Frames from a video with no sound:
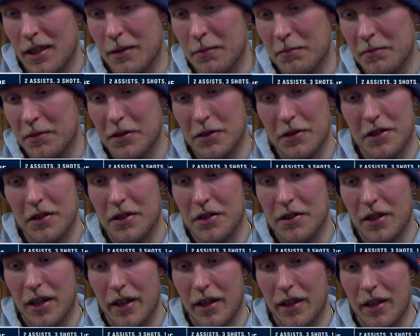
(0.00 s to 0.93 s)
so
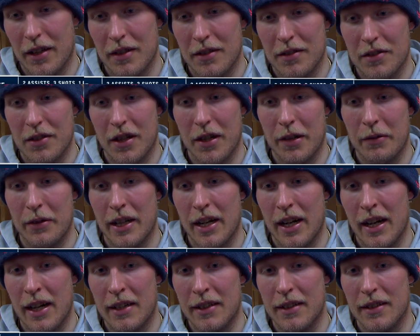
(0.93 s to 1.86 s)
just try to
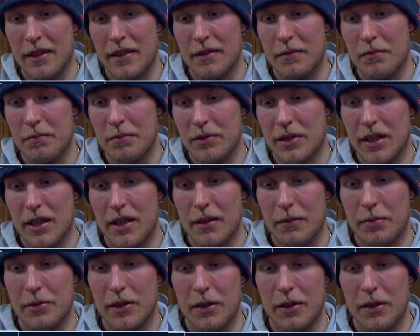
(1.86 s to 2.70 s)
react and play